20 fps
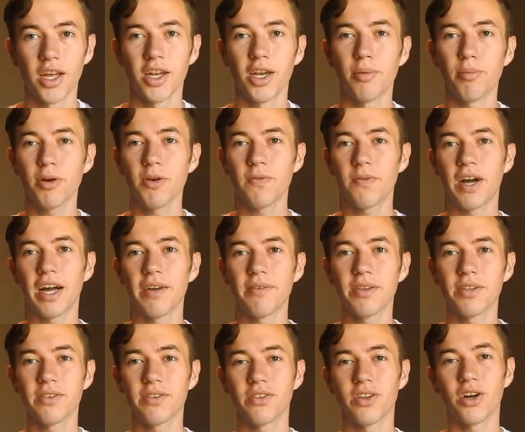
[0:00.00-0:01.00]
Number 5
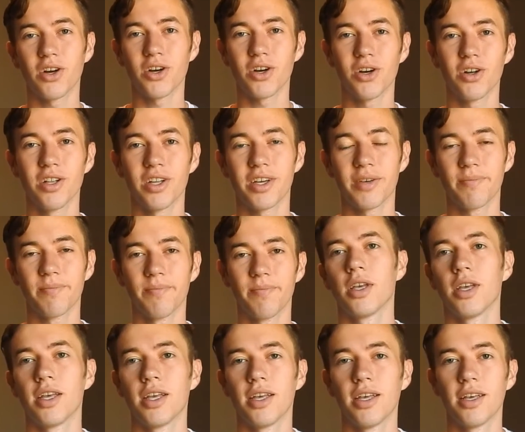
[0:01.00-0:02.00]
is start early.
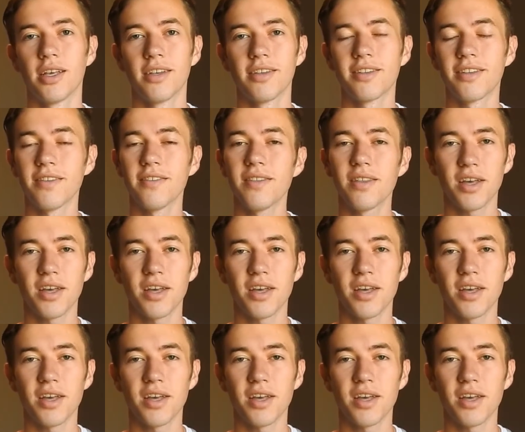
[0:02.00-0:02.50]
Since